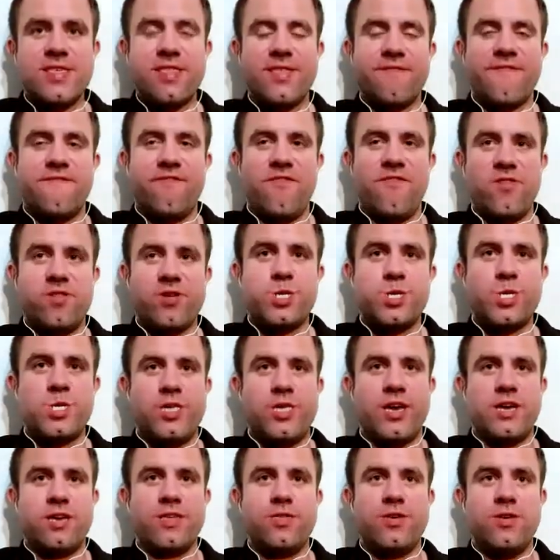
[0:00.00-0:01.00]
first
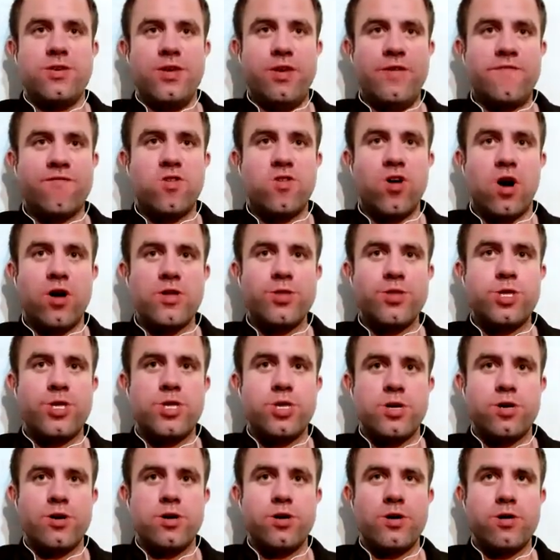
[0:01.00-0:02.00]
thing that you've got
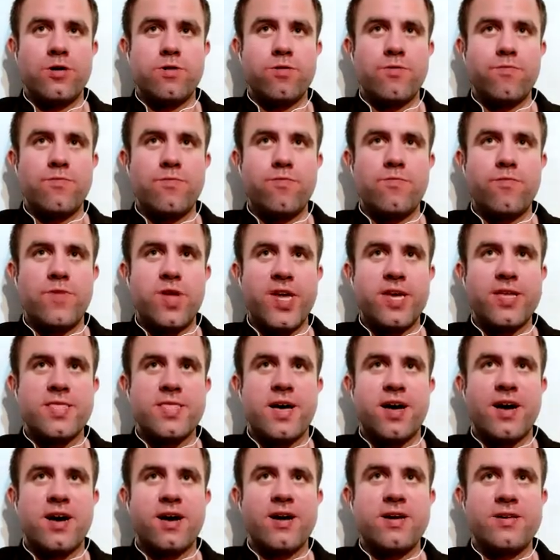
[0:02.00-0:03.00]
to
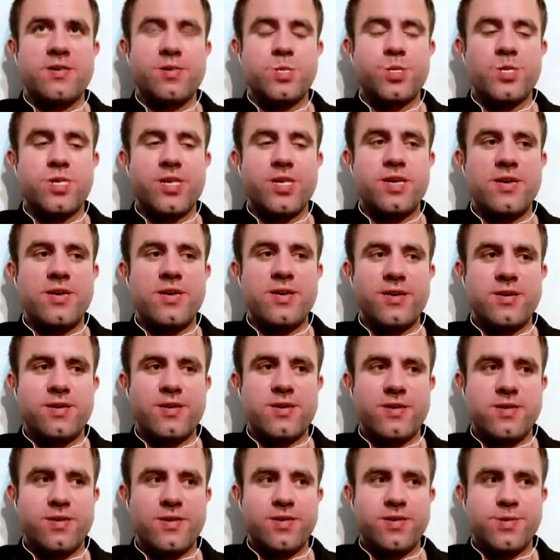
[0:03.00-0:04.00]
realize
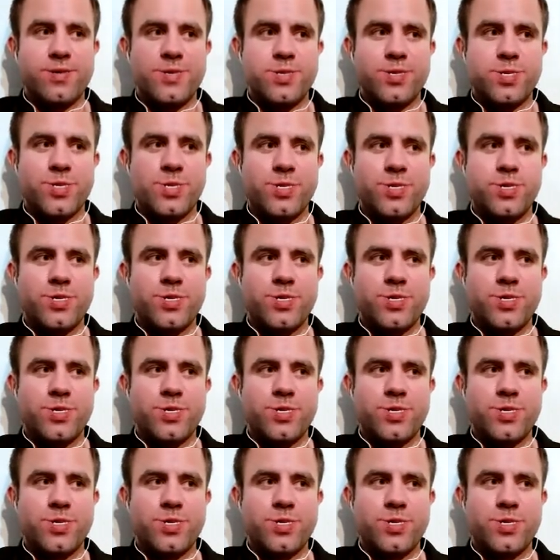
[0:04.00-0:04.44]
is